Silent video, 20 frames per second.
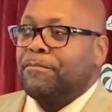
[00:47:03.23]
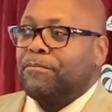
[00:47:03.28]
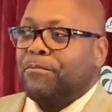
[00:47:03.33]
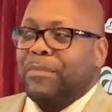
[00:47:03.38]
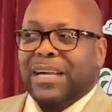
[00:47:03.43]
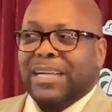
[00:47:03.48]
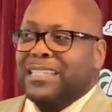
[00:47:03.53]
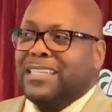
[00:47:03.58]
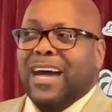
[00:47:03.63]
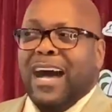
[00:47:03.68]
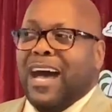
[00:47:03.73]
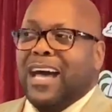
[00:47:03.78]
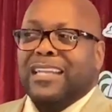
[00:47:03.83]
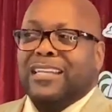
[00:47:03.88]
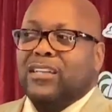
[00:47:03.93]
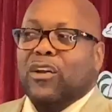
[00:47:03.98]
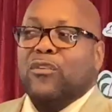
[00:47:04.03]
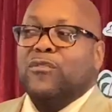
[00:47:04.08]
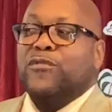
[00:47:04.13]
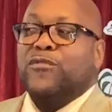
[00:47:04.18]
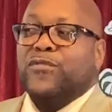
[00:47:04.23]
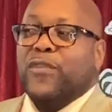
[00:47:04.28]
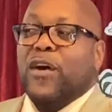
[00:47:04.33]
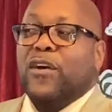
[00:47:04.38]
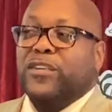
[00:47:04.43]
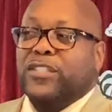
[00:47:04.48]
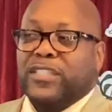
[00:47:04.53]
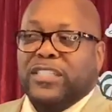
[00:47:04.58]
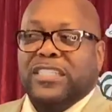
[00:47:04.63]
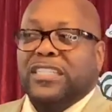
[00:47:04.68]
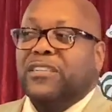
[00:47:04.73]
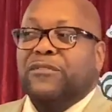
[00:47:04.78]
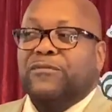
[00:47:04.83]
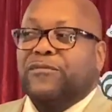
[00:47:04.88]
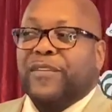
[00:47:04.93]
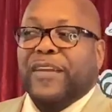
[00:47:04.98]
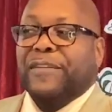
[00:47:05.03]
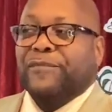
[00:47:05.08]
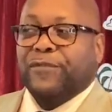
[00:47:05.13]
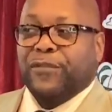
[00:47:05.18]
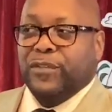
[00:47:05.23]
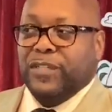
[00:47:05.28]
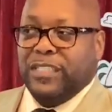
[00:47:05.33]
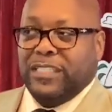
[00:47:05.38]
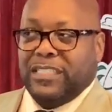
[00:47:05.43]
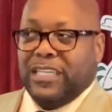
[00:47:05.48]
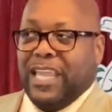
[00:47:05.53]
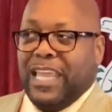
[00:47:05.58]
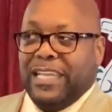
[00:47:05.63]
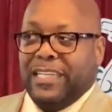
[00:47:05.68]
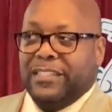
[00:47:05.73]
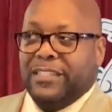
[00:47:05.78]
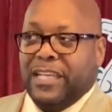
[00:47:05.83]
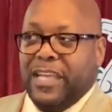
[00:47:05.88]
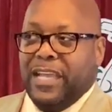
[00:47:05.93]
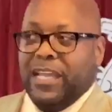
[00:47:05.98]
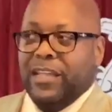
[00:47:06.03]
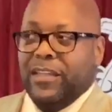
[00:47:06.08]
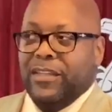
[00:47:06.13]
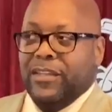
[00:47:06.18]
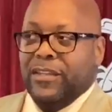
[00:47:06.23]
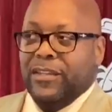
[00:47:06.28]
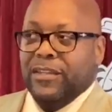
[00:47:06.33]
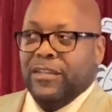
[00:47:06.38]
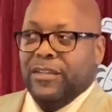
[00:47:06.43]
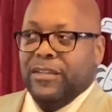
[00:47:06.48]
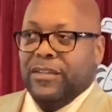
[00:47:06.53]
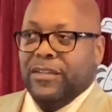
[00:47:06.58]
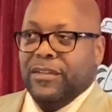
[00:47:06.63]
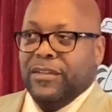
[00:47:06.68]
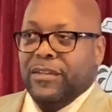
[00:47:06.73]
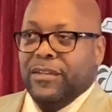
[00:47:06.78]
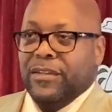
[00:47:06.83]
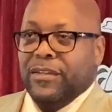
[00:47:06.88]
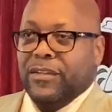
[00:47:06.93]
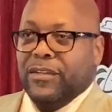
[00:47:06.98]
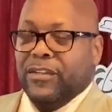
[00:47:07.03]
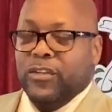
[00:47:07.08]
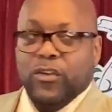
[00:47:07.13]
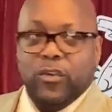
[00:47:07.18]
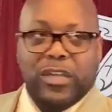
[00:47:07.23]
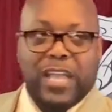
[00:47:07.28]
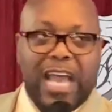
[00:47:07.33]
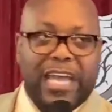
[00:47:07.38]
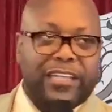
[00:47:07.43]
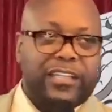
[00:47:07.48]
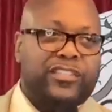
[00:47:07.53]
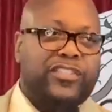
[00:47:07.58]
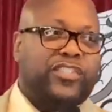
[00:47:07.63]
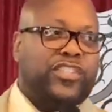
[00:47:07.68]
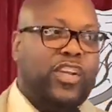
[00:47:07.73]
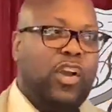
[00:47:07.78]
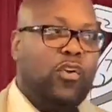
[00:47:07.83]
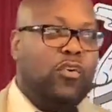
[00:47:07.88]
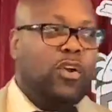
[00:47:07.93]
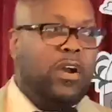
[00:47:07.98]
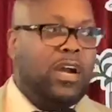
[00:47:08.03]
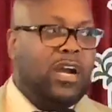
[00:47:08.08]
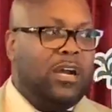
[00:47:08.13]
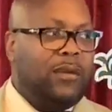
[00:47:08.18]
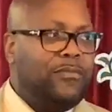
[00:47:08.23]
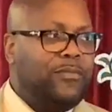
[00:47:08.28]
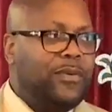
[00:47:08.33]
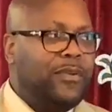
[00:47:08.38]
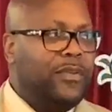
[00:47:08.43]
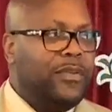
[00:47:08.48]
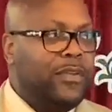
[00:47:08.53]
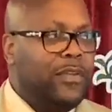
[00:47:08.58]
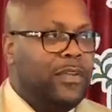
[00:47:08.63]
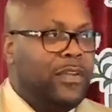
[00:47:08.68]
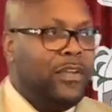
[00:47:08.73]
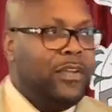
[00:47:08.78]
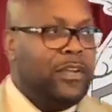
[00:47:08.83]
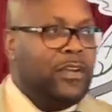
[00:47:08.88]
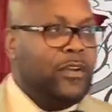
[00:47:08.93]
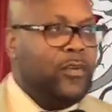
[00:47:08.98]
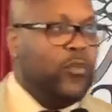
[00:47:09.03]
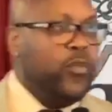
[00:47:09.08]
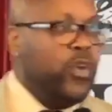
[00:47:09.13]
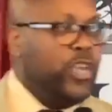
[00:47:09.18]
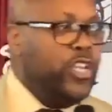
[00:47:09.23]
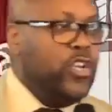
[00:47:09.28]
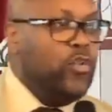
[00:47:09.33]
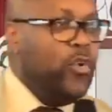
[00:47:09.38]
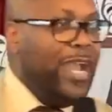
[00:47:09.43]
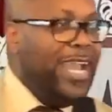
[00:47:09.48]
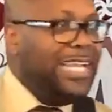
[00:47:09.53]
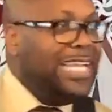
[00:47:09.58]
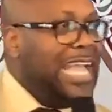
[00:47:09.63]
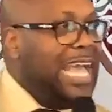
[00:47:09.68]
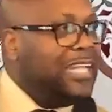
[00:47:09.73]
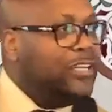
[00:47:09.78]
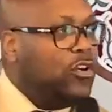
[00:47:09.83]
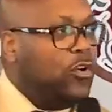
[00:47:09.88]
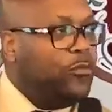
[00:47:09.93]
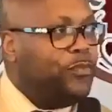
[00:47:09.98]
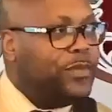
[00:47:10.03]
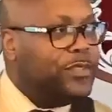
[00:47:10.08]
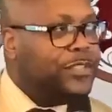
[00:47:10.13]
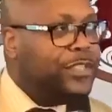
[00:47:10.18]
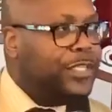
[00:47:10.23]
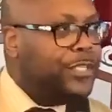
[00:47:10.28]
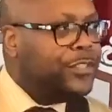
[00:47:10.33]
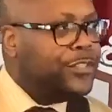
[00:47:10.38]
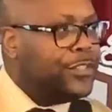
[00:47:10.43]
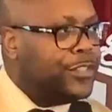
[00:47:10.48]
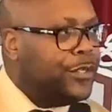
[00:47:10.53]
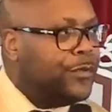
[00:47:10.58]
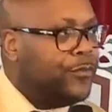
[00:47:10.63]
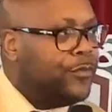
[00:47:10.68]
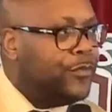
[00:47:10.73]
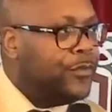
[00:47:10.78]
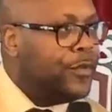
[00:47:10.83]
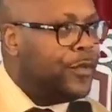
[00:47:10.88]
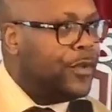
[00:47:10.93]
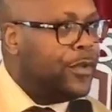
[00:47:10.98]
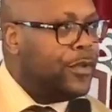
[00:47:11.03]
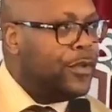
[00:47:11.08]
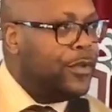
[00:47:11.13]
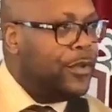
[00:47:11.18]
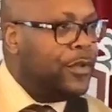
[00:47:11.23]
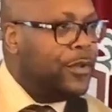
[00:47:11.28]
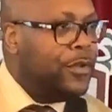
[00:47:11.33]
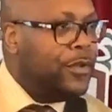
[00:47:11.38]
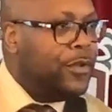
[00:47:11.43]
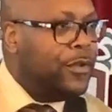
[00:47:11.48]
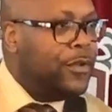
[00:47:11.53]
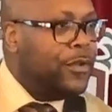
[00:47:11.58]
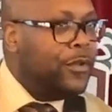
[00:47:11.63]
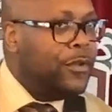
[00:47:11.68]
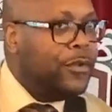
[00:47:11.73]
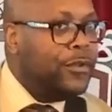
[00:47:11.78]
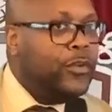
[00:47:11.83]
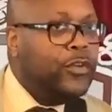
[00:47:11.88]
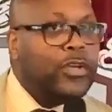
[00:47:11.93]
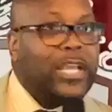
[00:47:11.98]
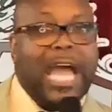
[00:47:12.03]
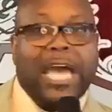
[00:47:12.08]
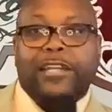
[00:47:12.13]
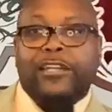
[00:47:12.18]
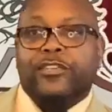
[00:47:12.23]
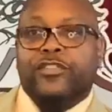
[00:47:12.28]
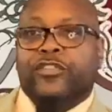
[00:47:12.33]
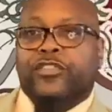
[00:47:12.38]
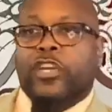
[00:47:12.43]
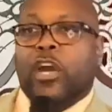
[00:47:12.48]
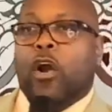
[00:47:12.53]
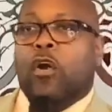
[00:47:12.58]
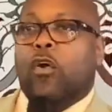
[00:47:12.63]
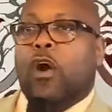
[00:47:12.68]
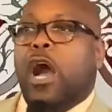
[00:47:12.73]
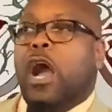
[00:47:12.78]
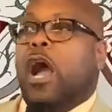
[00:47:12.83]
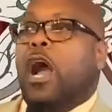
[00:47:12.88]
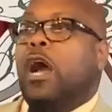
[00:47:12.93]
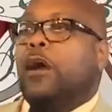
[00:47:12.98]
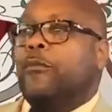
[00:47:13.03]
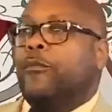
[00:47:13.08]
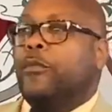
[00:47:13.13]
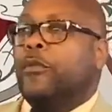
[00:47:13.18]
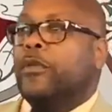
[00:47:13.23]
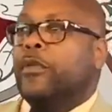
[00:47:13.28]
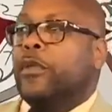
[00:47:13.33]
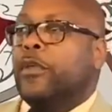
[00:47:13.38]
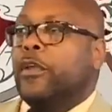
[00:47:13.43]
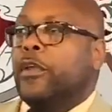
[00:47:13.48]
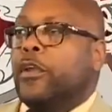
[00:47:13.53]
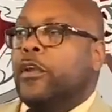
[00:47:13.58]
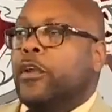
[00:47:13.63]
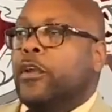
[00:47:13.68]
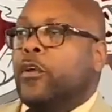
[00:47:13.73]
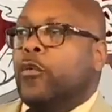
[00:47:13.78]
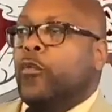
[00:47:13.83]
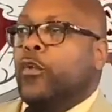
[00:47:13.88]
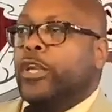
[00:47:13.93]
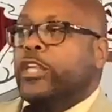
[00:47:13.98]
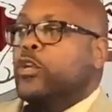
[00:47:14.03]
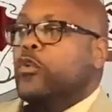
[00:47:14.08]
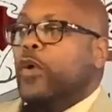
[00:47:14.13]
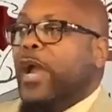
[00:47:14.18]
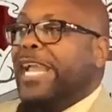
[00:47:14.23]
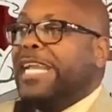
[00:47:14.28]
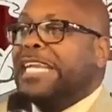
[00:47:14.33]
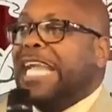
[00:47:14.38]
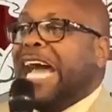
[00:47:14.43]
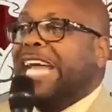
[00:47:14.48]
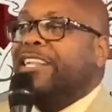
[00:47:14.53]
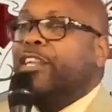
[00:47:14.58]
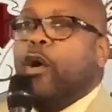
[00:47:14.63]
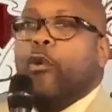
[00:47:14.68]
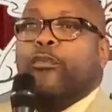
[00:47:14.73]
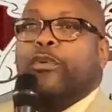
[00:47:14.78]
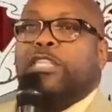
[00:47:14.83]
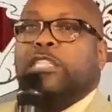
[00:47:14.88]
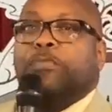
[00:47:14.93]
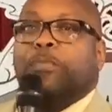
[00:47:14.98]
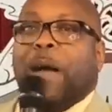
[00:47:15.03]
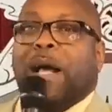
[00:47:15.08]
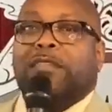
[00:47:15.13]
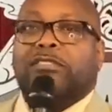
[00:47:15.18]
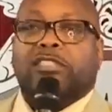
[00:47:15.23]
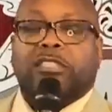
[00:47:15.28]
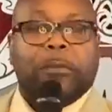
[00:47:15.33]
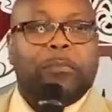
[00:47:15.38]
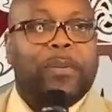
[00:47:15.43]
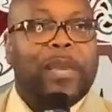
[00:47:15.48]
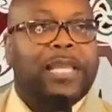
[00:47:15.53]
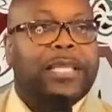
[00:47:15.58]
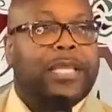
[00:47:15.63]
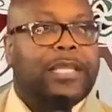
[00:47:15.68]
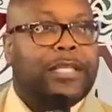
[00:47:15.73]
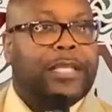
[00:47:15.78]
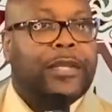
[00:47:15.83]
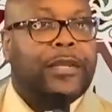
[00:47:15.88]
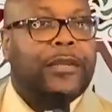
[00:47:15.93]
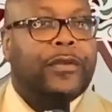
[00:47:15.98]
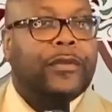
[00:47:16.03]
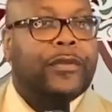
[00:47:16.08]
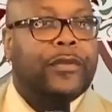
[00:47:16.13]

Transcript: But God don't function in faithfulness like that. You gotta show up when you ain't got no position. You gotta show up when you ain't got no responsibility.